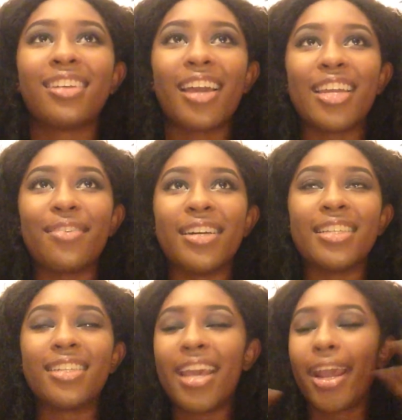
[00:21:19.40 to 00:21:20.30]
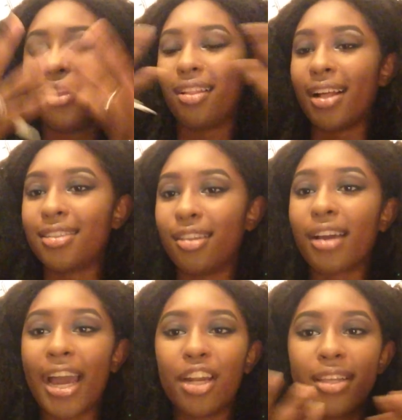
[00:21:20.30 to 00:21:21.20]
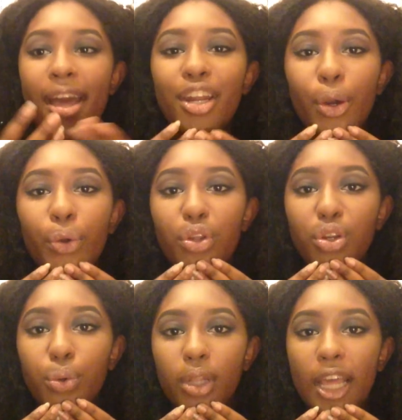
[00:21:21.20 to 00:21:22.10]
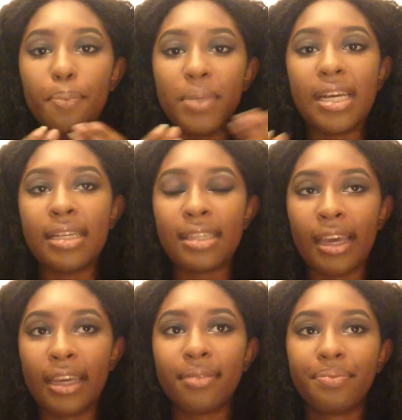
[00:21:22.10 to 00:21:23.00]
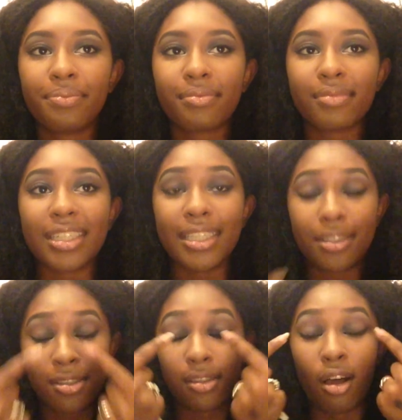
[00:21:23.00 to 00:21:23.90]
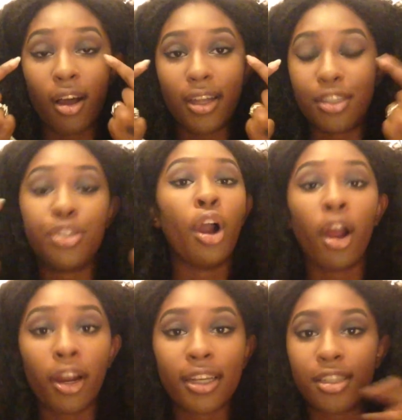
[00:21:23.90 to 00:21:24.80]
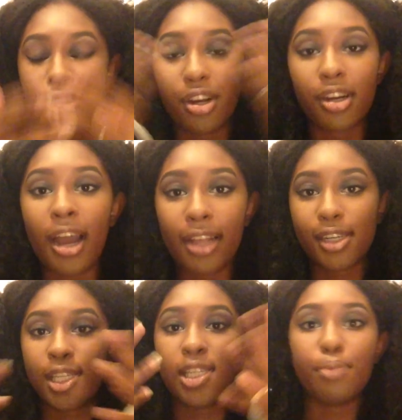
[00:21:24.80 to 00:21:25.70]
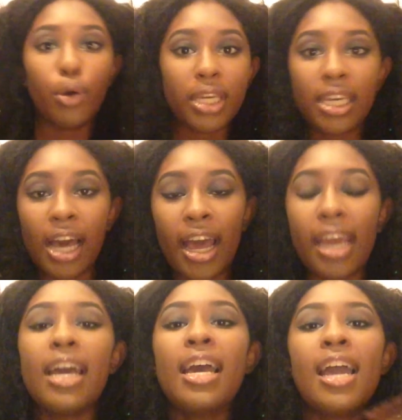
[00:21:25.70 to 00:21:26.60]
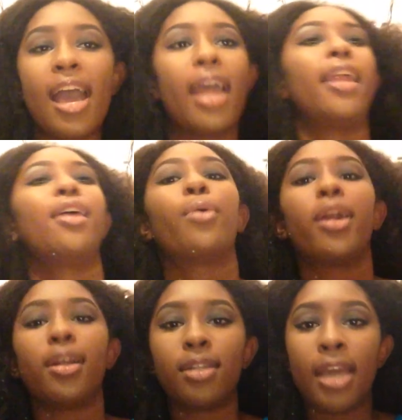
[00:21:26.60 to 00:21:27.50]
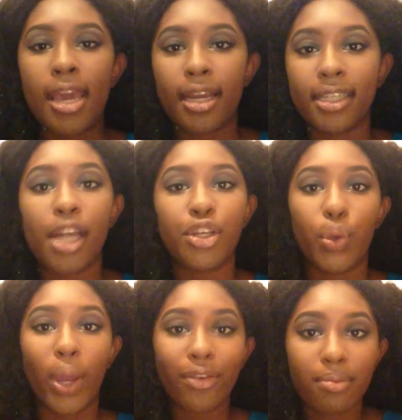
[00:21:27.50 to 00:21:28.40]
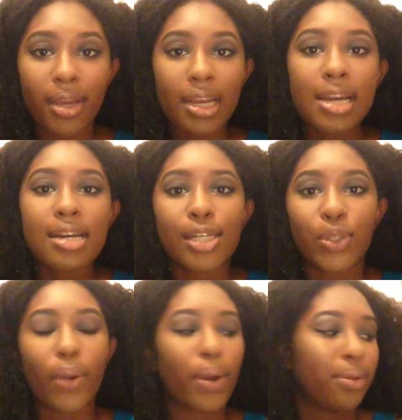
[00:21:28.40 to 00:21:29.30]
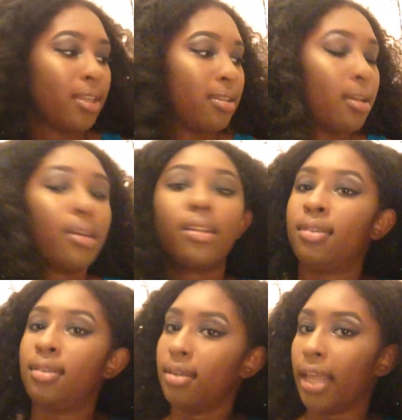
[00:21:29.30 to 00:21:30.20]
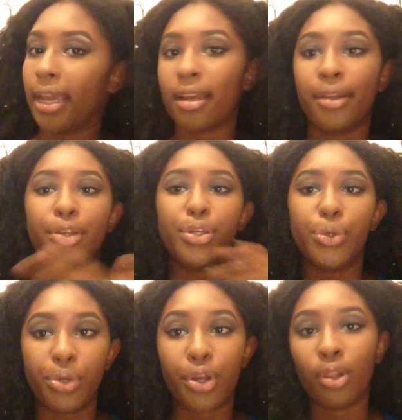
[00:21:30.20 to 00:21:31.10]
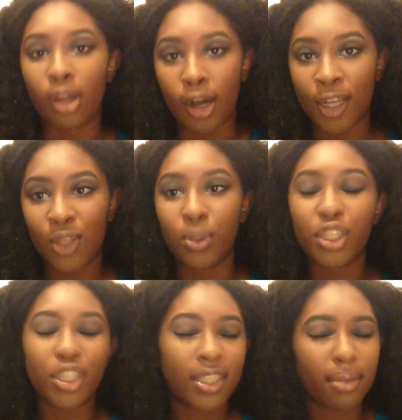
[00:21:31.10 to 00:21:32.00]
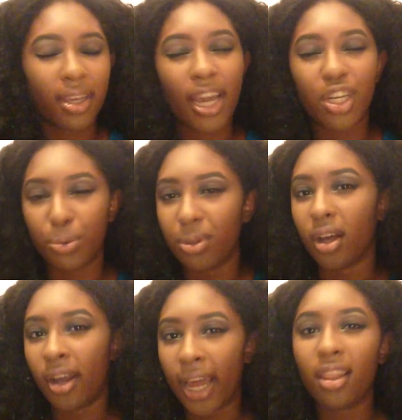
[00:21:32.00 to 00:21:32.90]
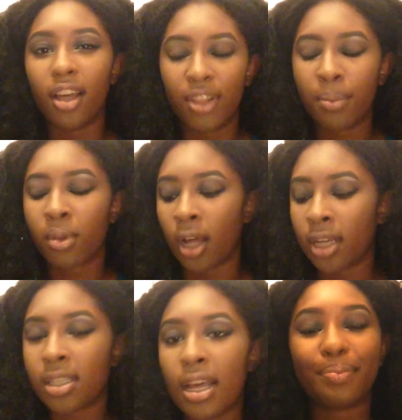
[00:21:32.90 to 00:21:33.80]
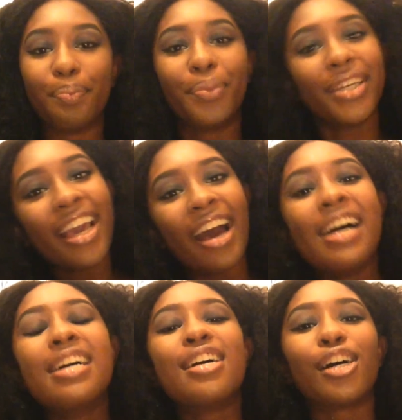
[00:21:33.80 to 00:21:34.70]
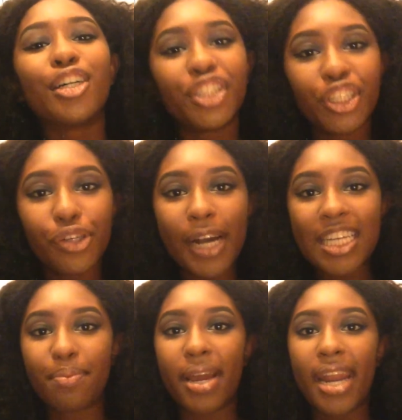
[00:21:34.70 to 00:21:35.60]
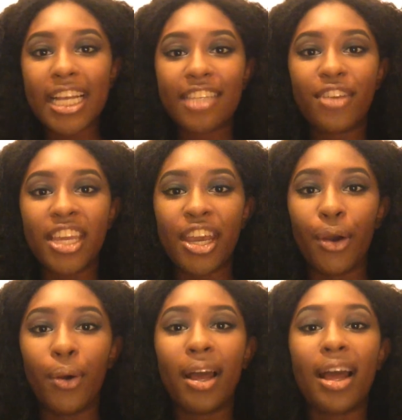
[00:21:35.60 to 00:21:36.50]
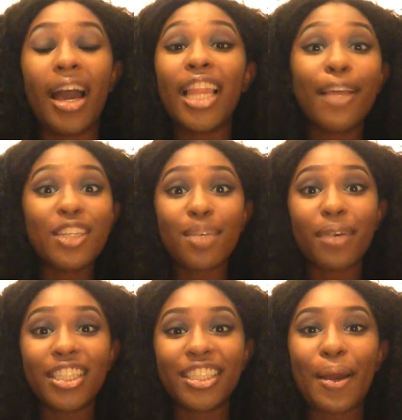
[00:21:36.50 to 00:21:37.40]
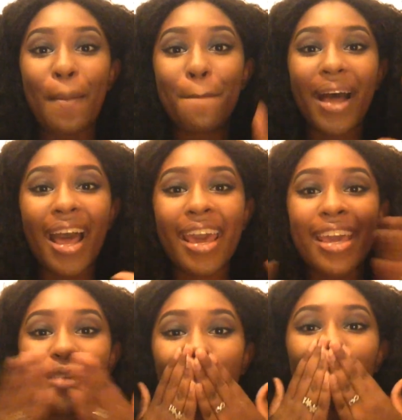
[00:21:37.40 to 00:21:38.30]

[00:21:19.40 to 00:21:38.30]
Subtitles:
Anyways, taking the last look. I decided to go with a nude lip because like this is a lot. It's dark. It's a dark eye, it's like a smoky eye, and I didn't want to take attention away from it. So I went with this like nude gloss, which is something I do a lot. I love lip gloss. But yeah, I'll see you guys in my next video. I love you so much. Bye!